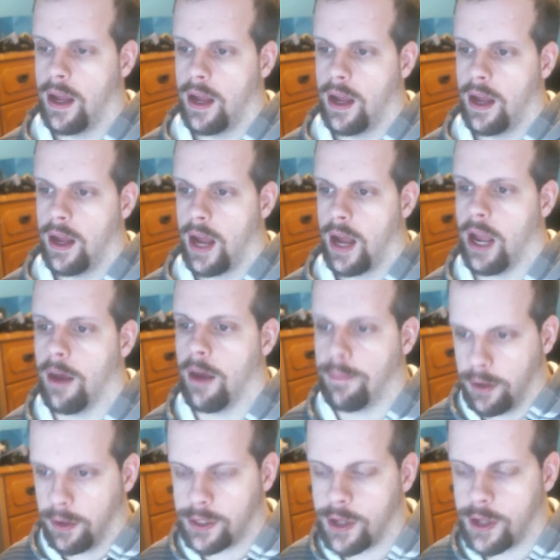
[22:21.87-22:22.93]
I upload
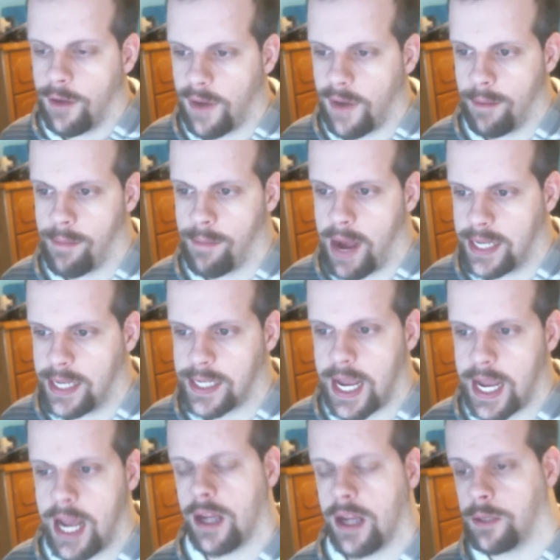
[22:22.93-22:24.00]
stuff on my
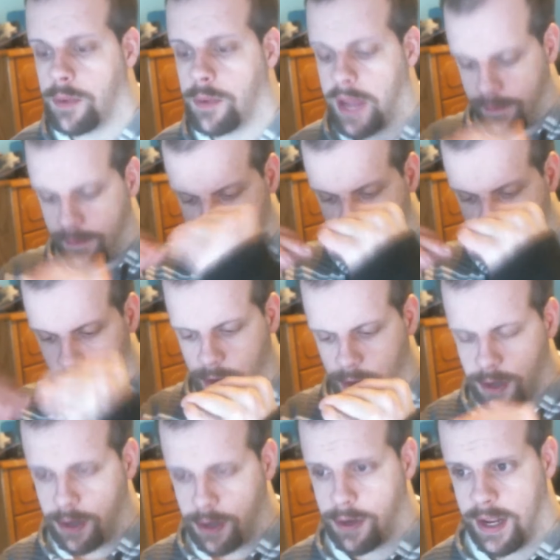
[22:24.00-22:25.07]
side because we have
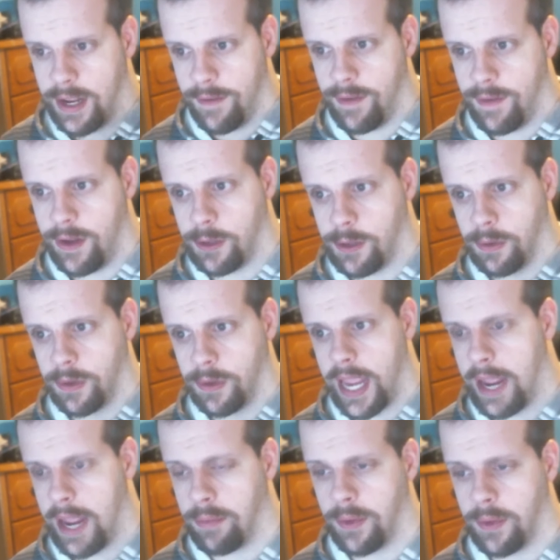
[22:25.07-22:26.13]
Thunder individual
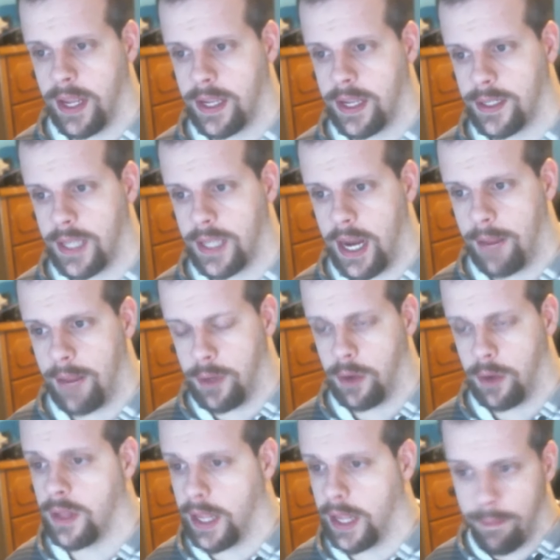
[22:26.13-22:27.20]
gameplays that I'm doing,
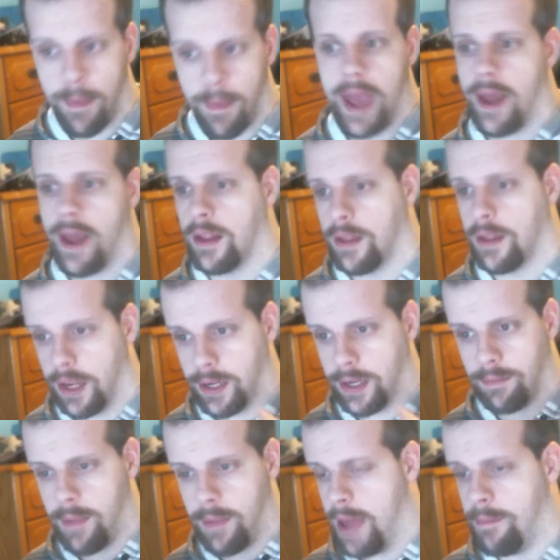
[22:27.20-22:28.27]
like Mad and like
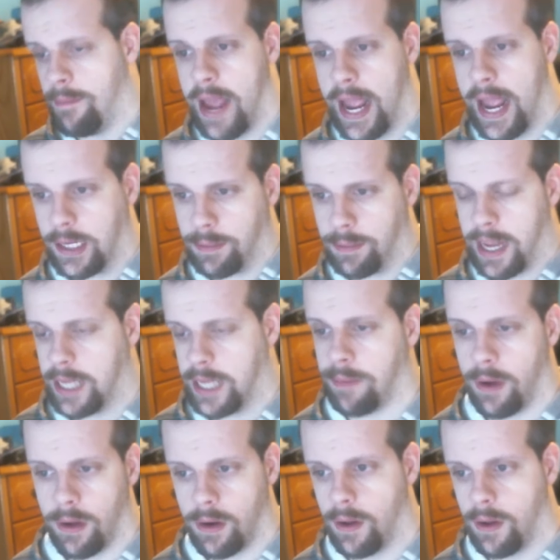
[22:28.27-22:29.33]
Mad Max baseball
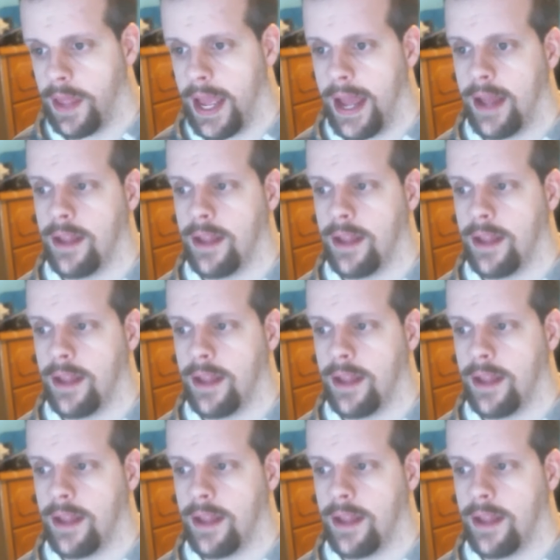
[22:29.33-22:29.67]
and all that.